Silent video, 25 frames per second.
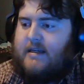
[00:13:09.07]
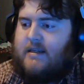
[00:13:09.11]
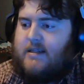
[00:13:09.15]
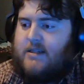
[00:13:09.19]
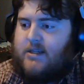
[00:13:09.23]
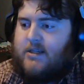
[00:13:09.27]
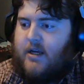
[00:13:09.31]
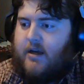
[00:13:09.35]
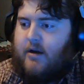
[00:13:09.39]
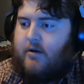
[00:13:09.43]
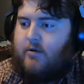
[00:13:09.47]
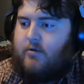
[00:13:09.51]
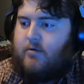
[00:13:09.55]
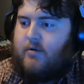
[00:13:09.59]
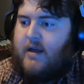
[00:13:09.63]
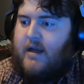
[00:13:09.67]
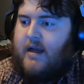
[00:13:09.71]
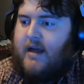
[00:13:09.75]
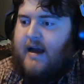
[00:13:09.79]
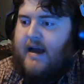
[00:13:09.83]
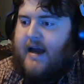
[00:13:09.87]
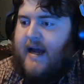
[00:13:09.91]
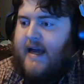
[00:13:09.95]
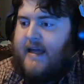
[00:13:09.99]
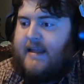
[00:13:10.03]
So
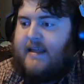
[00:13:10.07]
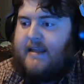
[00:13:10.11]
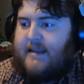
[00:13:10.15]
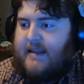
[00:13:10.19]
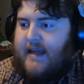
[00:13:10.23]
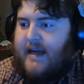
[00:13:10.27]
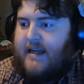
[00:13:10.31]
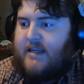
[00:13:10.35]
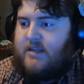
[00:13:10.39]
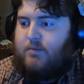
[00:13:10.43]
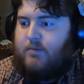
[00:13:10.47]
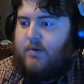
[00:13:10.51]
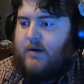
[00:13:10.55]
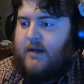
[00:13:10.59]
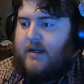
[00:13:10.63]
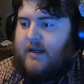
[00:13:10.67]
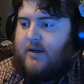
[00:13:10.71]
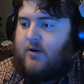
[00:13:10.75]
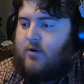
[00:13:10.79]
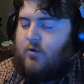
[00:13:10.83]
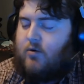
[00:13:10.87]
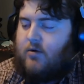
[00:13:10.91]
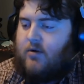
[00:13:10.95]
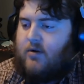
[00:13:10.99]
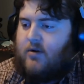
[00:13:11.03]
I think that's pretty
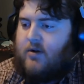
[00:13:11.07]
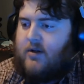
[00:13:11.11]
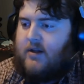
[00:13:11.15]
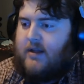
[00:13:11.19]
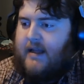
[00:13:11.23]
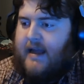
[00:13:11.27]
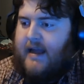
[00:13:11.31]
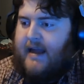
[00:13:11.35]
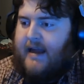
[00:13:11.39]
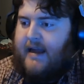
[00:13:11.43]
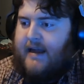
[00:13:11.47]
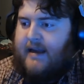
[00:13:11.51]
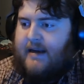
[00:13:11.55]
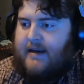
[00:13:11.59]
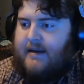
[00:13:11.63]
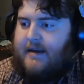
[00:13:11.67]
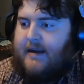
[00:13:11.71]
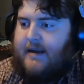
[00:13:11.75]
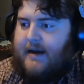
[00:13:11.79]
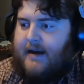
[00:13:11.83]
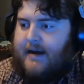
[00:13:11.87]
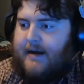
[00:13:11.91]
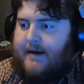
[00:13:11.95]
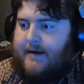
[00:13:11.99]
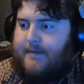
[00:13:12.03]
cool, and
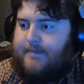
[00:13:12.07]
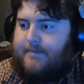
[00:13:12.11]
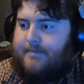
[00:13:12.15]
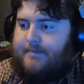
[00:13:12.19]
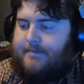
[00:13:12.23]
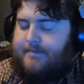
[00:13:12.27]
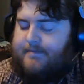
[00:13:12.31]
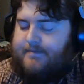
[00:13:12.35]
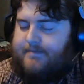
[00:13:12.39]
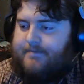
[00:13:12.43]
um,